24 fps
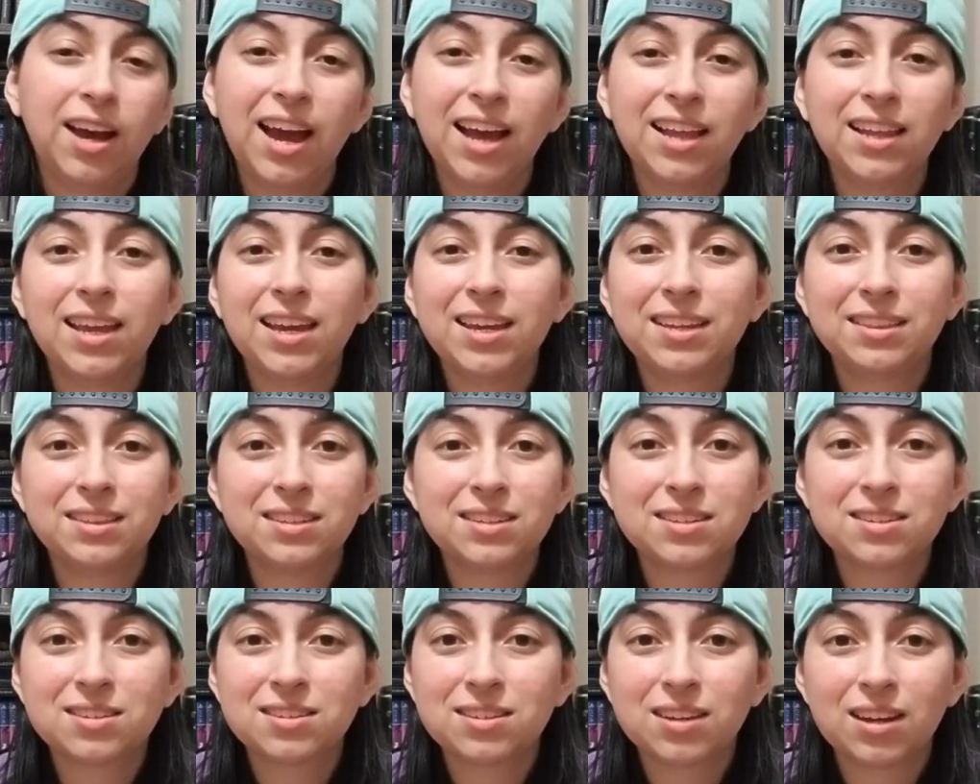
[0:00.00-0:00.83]
I like
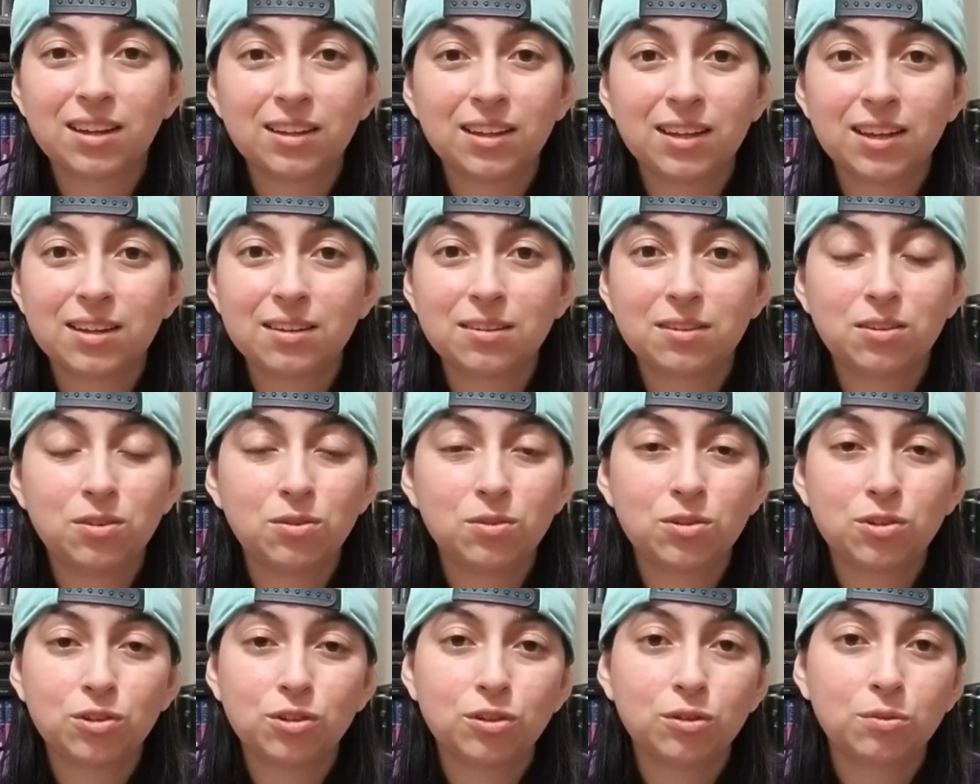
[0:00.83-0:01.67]
this. I like
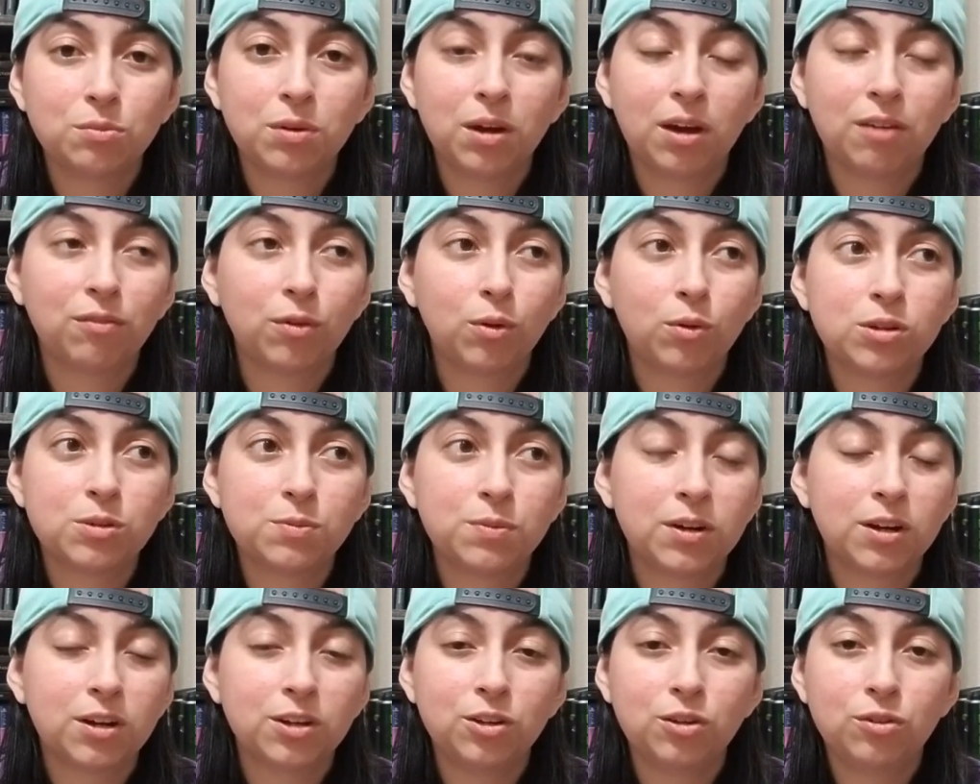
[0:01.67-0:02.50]
YouTube. I've always
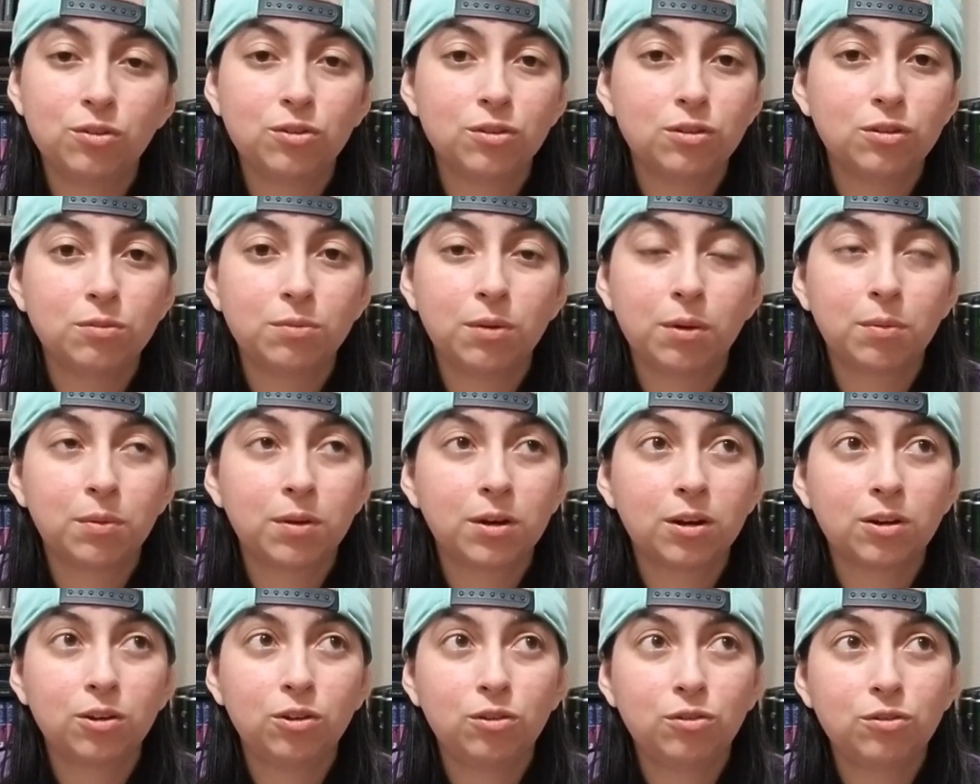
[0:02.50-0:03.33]
been on YouTube. I've
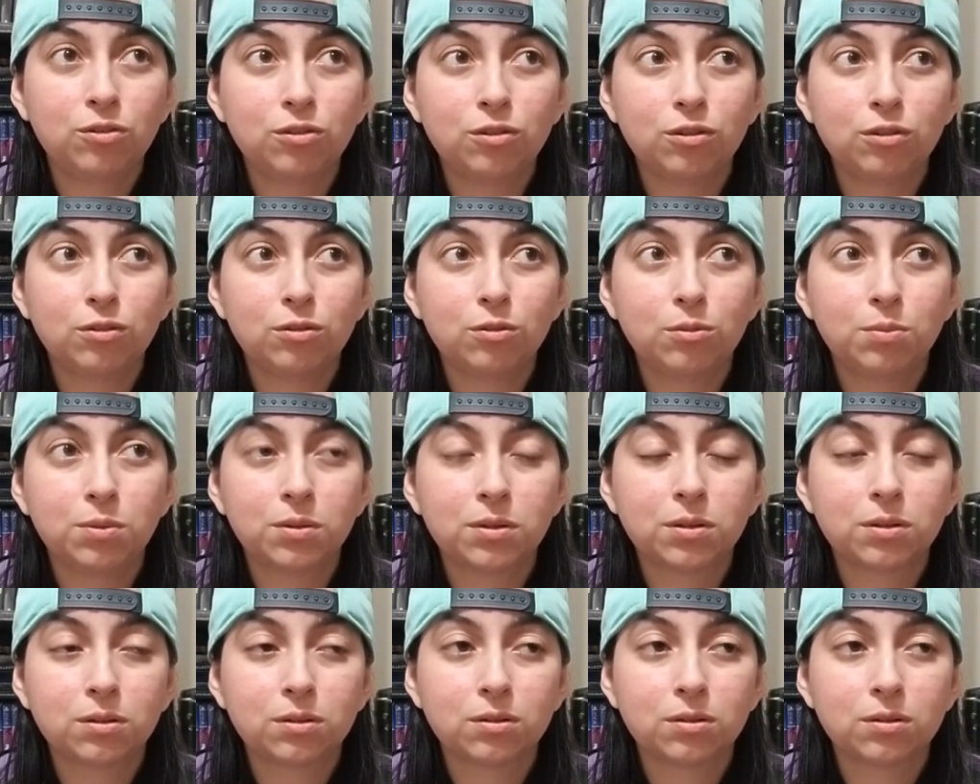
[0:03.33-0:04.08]
been on YouTube.